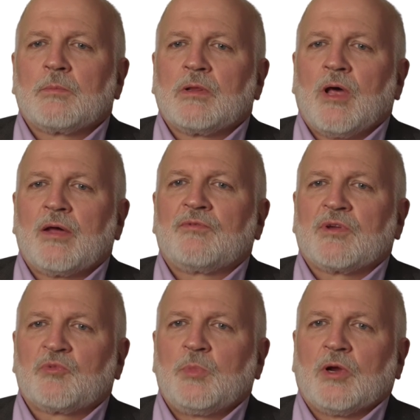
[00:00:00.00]
lot of
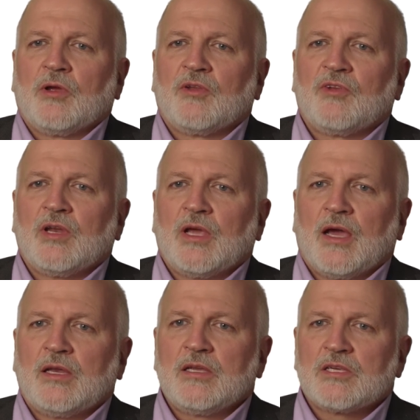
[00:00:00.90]
experience in the
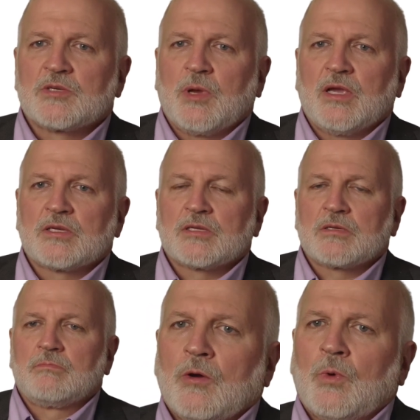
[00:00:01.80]
IT space.
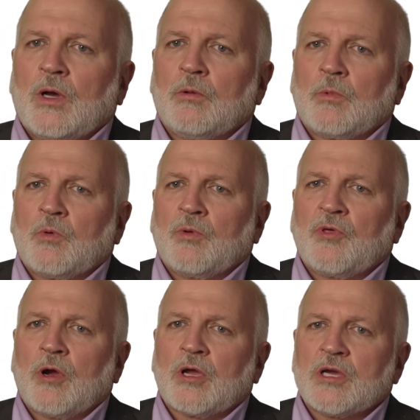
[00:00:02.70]
Well, with
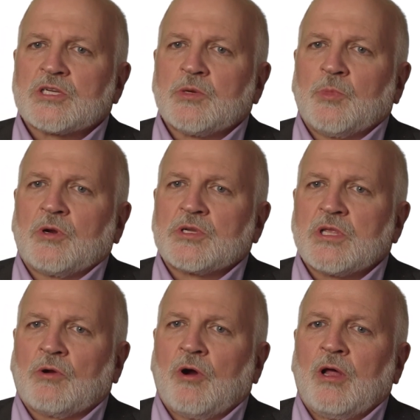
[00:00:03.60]
our customers,
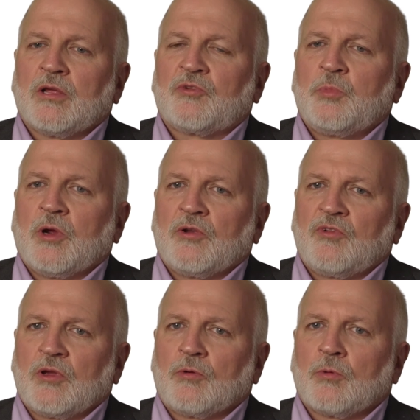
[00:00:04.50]
they're all
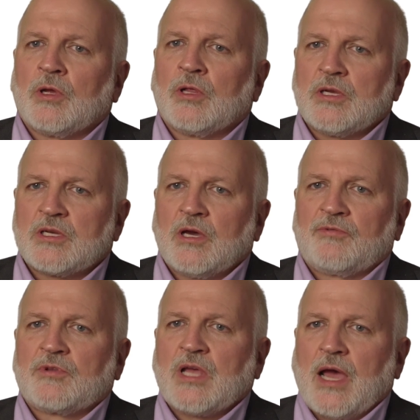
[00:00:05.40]
experiencing a really
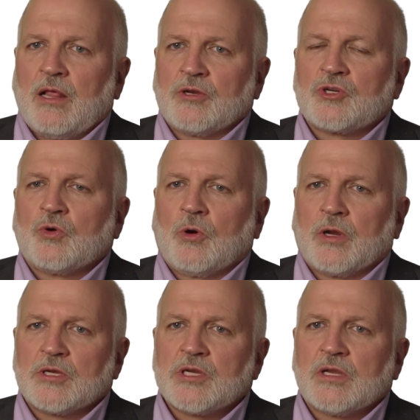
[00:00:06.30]
tough talent
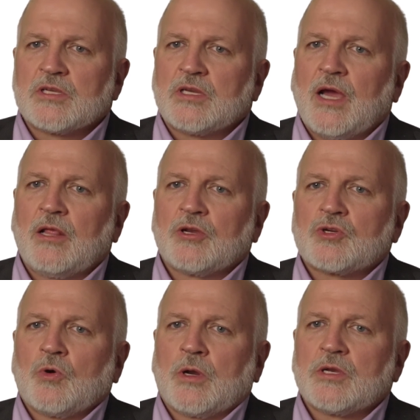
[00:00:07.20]
shortage. And as the talent
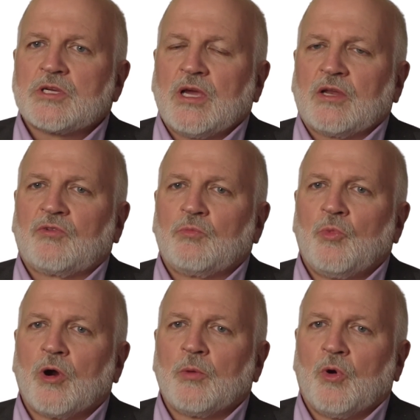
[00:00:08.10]
shortage gets
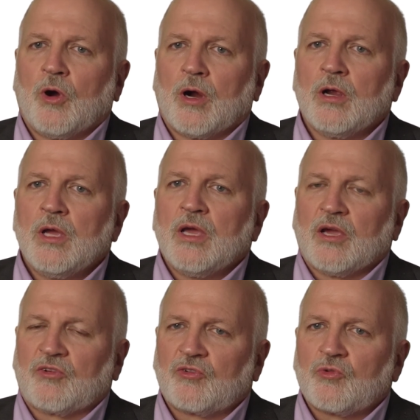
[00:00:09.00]
more and more
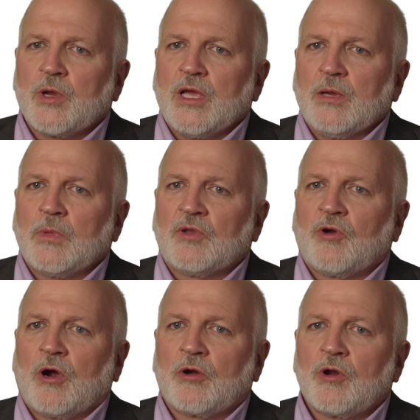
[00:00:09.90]
extreme, it's
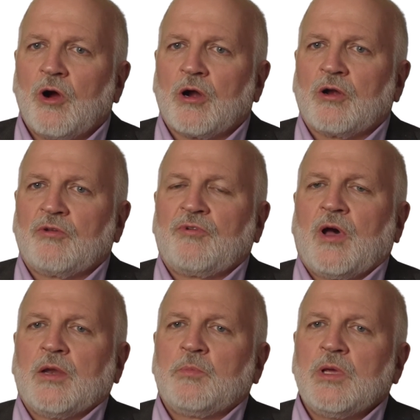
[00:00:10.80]
harder and harder to
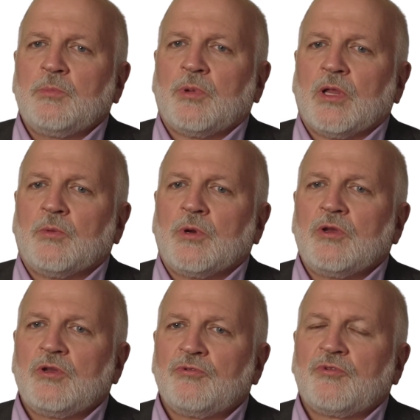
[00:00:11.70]
find people. And when you
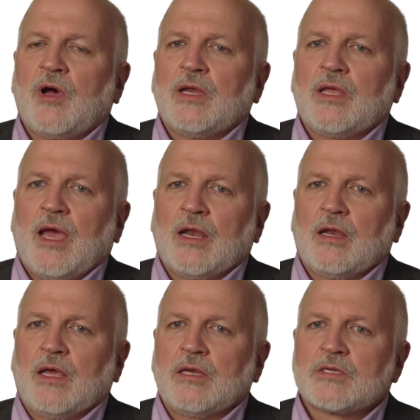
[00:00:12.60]
do find
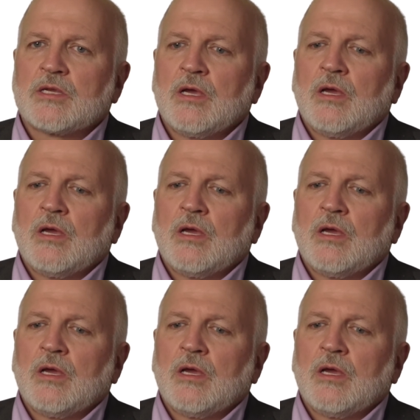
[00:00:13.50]
candidates,